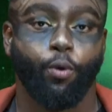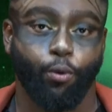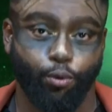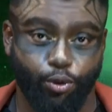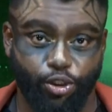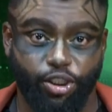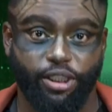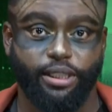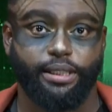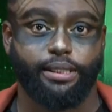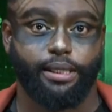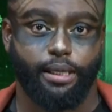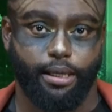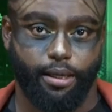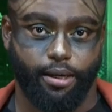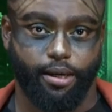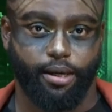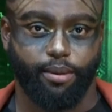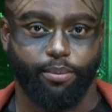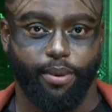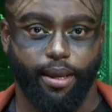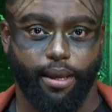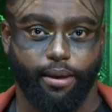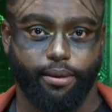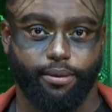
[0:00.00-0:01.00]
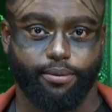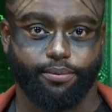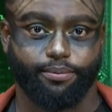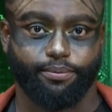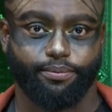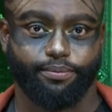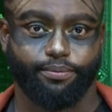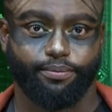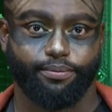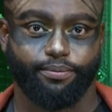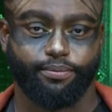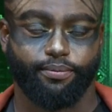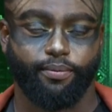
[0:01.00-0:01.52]
hoochie Tinkerbell
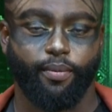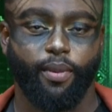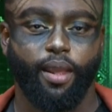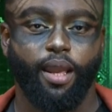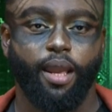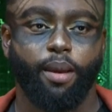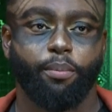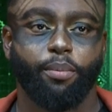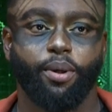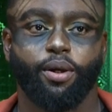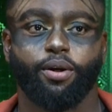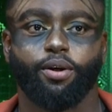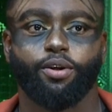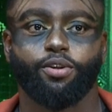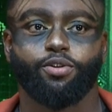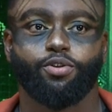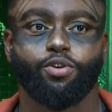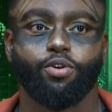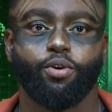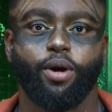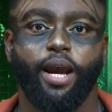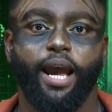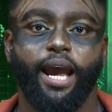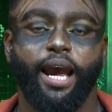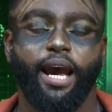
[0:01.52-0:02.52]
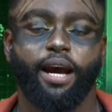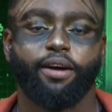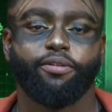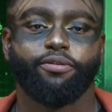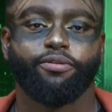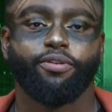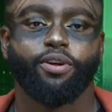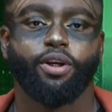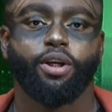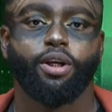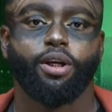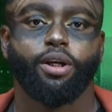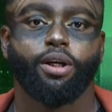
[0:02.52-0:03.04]
because you have.
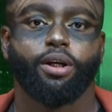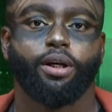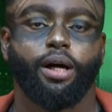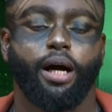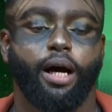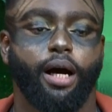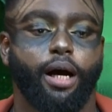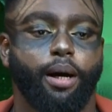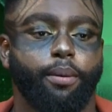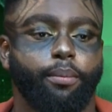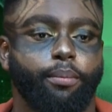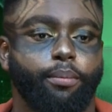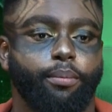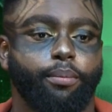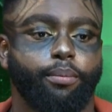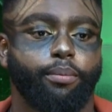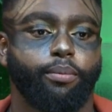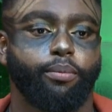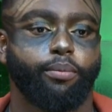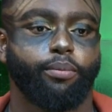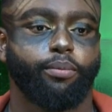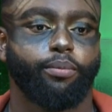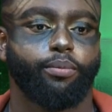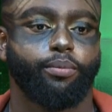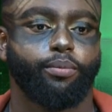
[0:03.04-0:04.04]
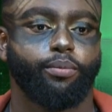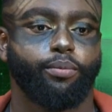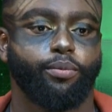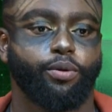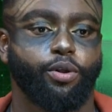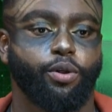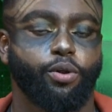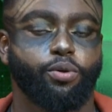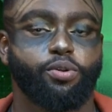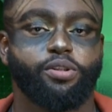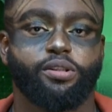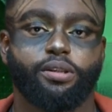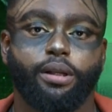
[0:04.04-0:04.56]
Um, you
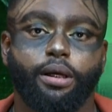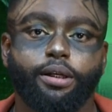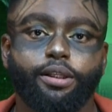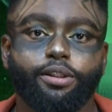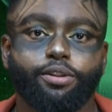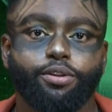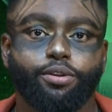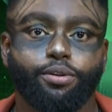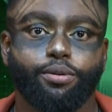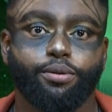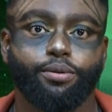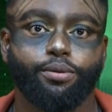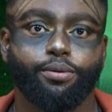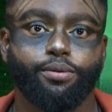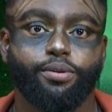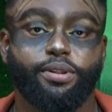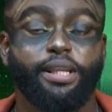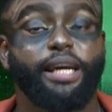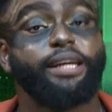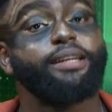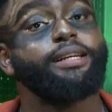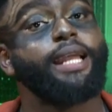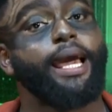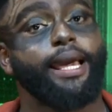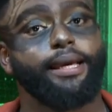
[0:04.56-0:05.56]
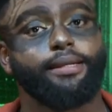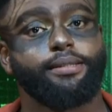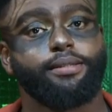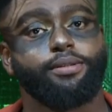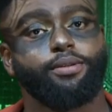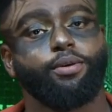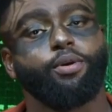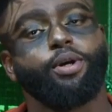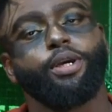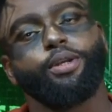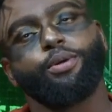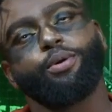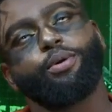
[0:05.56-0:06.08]
know, slutty shoes. They're nice.
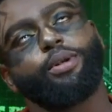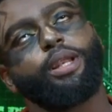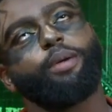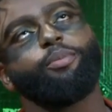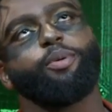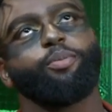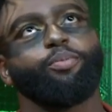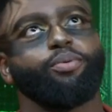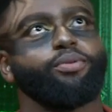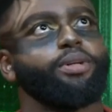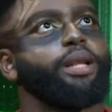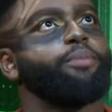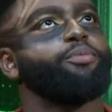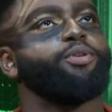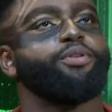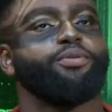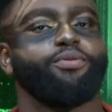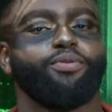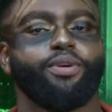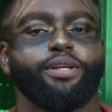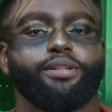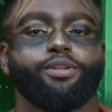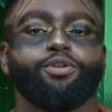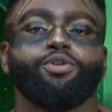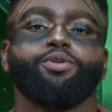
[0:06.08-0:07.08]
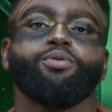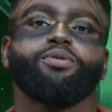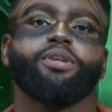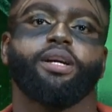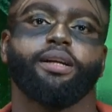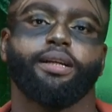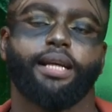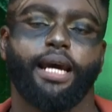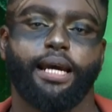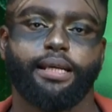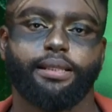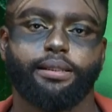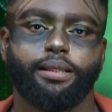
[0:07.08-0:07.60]
Okay, no, let me put, let me rephrase. The shoes are
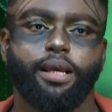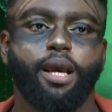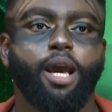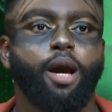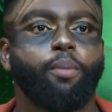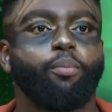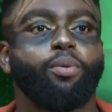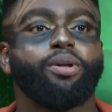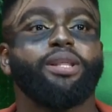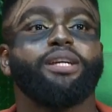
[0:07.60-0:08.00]
nice, but